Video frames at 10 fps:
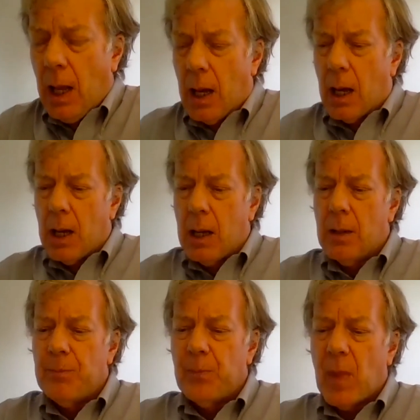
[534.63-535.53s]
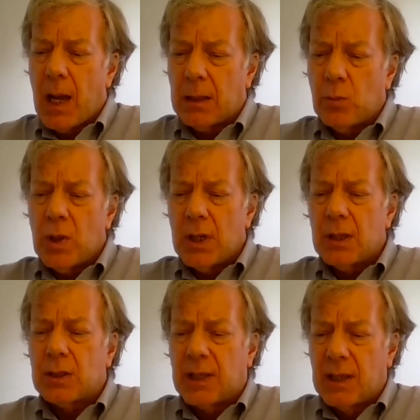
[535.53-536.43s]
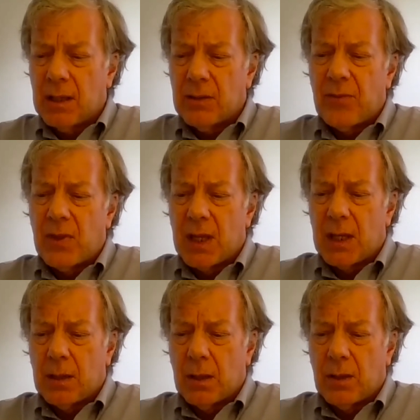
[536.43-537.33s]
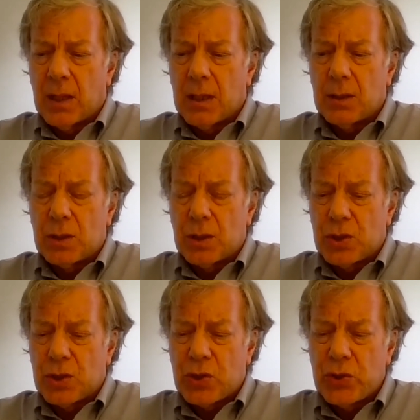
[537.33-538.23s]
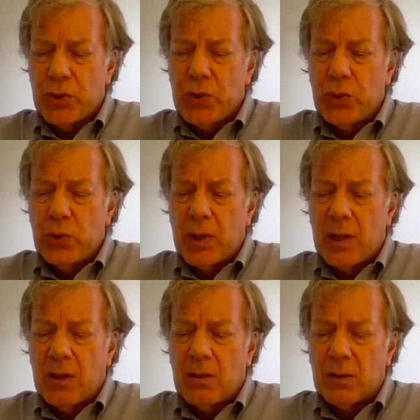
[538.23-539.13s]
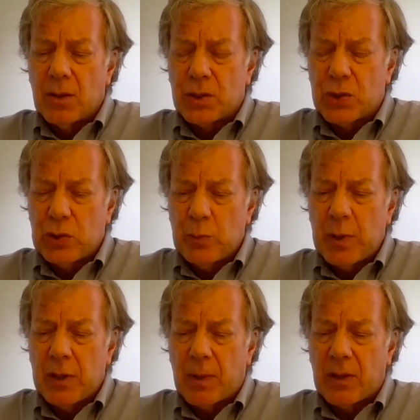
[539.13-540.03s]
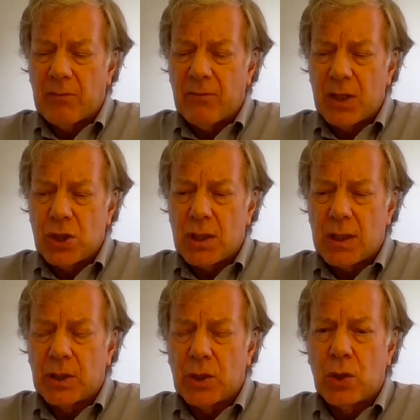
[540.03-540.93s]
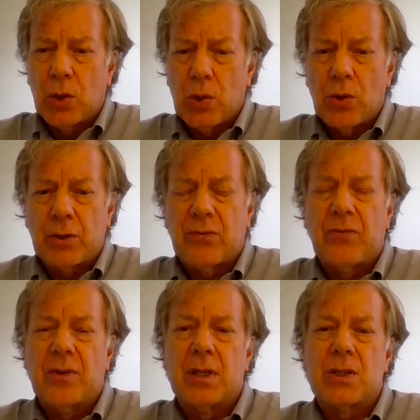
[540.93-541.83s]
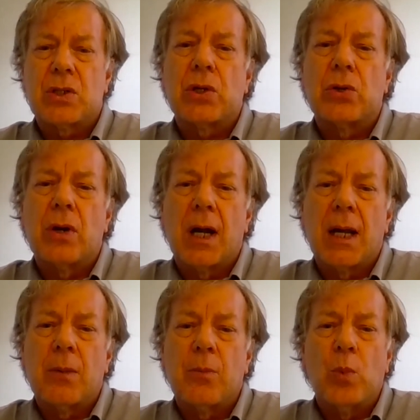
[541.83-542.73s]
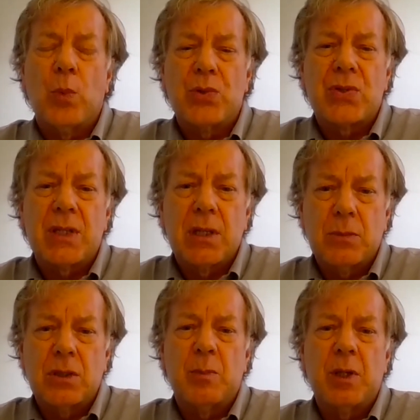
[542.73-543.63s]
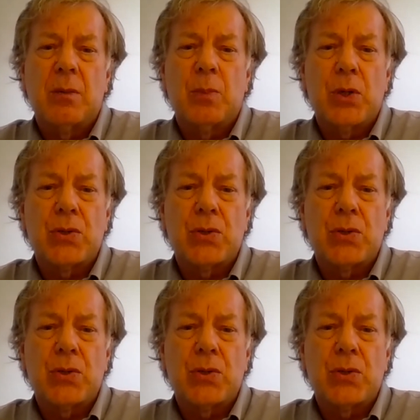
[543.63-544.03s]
I want to give the 2 people eventually caught for this crime seemed to be the most